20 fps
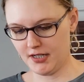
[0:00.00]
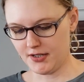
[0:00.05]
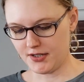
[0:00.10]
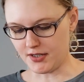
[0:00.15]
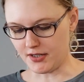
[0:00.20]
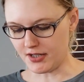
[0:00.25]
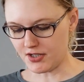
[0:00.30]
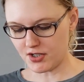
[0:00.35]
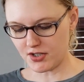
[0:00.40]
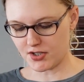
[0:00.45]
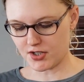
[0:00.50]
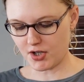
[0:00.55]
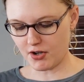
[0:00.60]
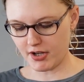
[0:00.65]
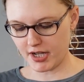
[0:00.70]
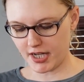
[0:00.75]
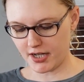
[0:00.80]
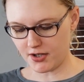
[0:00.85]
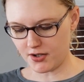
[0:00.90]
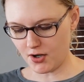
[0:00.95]
So let's just go
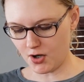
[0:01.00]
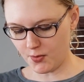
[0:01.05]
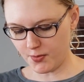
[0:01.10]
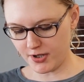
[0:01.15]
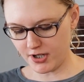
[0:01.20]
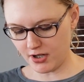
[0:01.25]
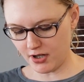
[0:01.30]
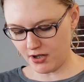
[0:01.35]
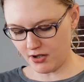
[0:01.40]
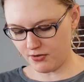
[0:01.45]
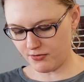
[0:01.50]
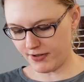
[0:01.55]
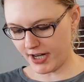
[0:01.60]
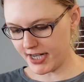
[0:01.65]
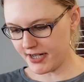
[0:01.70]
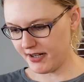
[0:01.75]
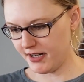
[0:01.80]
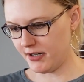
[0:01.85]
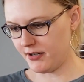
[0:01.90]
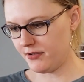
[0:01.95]
ahead and open it all right
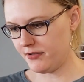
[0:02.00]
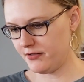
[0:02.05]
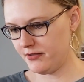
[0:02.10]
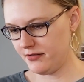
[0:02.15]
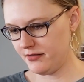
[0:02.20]
now.